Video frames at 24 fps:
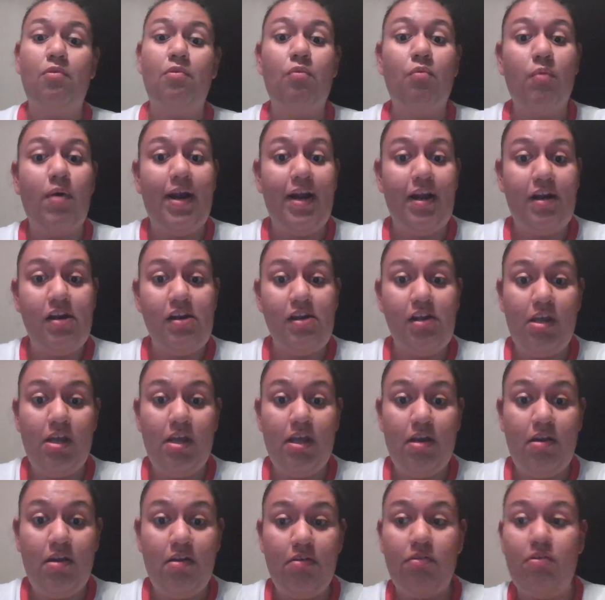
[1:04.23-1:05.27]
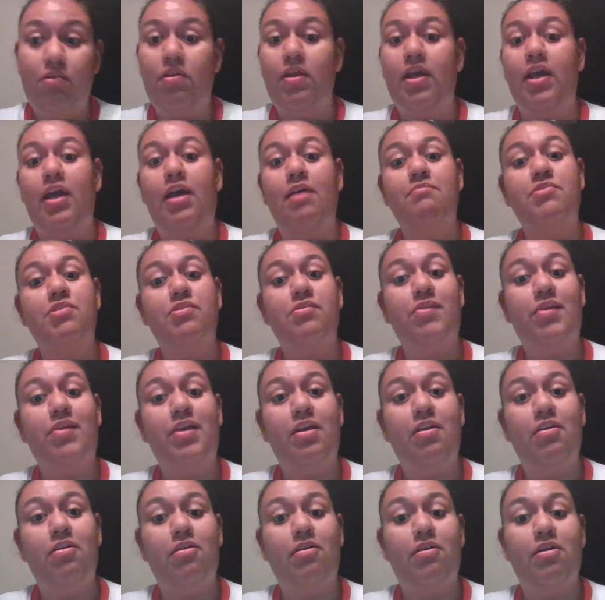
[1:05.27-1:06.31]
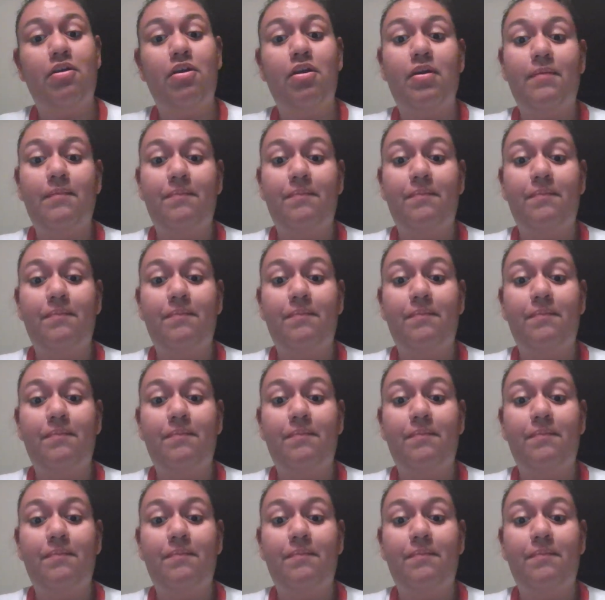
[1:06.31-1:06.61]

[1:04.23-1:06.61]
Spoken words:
why are you here? And they're like, I'm just here.